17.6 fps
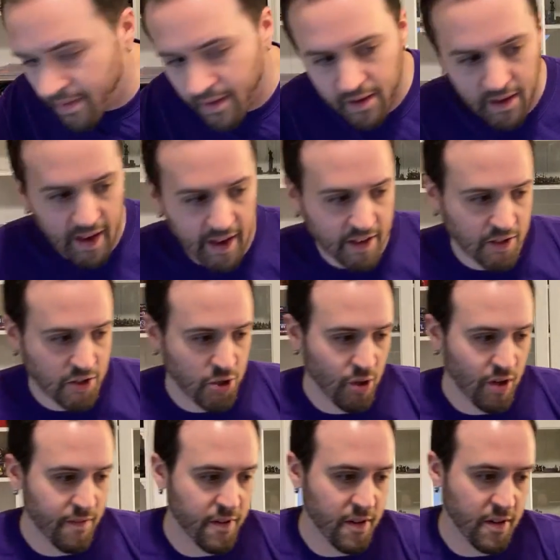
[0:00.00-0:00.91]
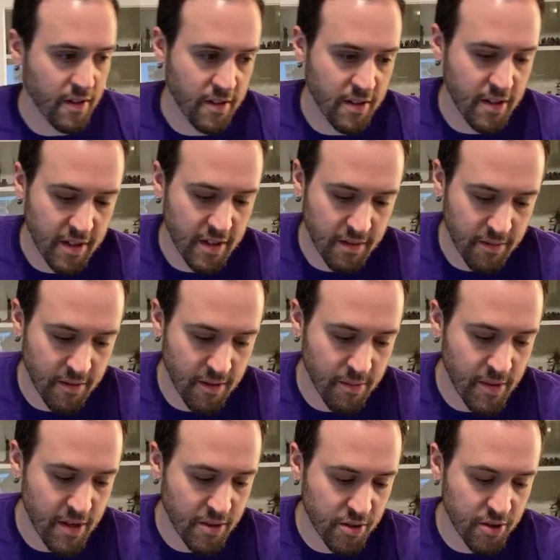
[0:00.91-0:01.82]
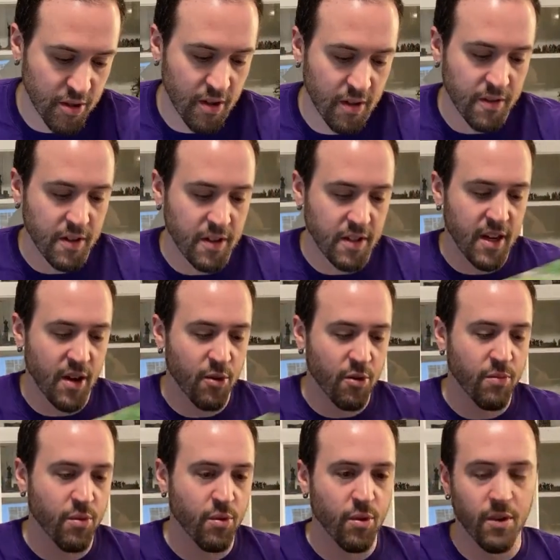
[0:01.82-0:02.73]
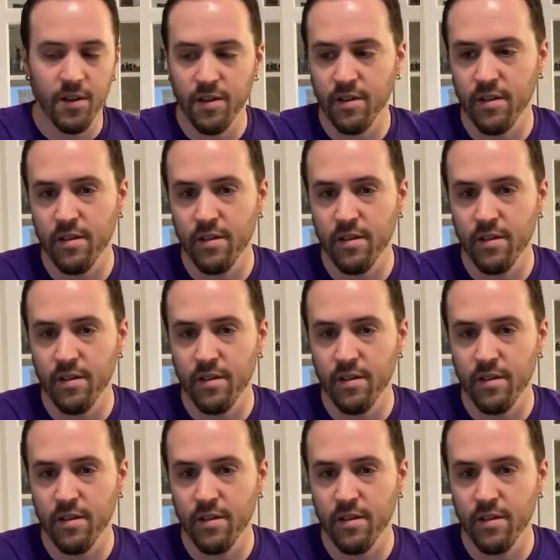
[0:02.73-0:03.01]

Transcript: Yeah, I can show off the miniatures on the encounter board.